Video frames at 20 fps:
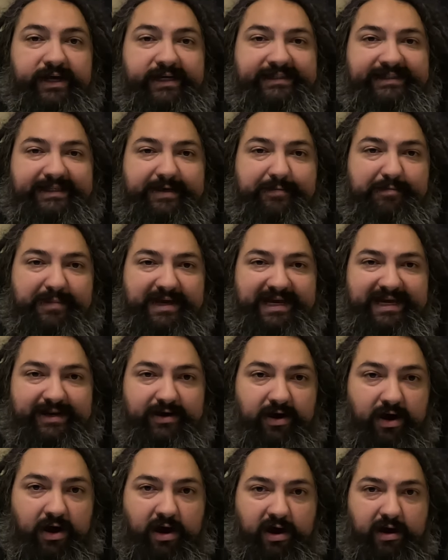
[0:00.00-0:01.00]
is to
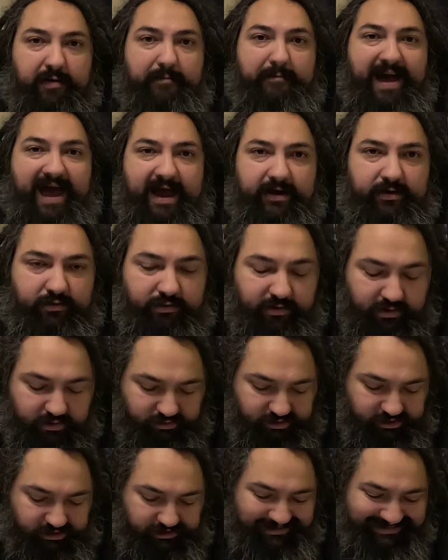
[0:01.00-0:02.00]
meet our
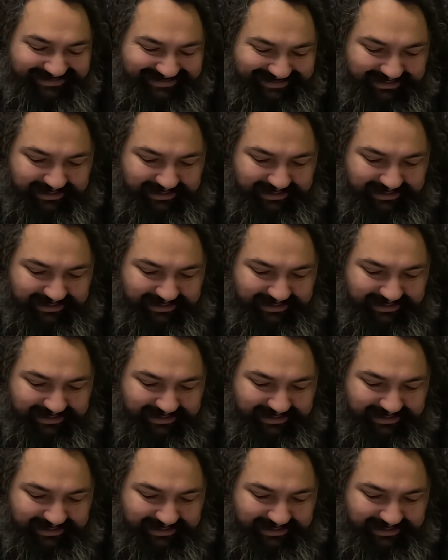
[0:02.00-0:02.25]
macros